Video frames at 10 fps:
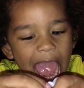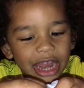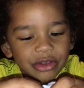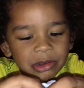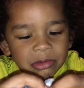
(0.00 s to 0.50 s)

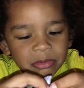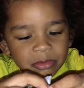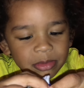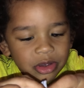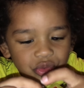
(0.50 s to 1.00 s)
And
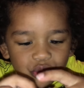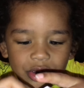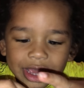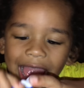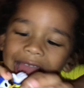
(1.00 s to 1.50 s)

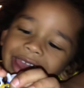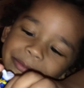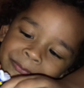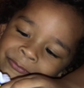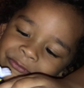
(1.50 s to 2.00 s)
look at
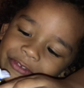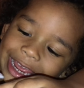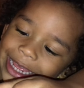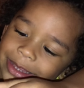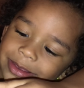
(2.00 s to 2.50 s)
him
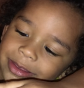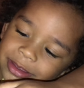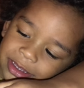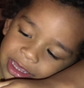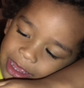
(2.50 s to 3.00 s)
face.
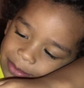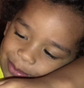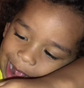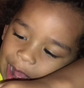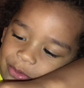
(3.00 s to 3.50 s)

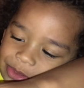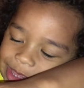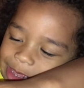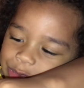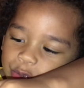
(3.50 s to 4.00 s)
His mouth
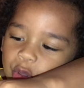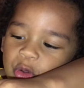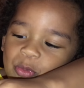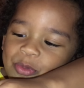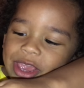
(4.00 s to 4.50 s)
is
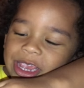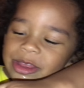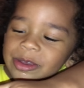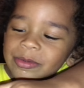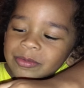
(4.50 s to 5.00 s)

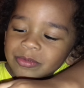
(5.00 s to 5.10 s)
open.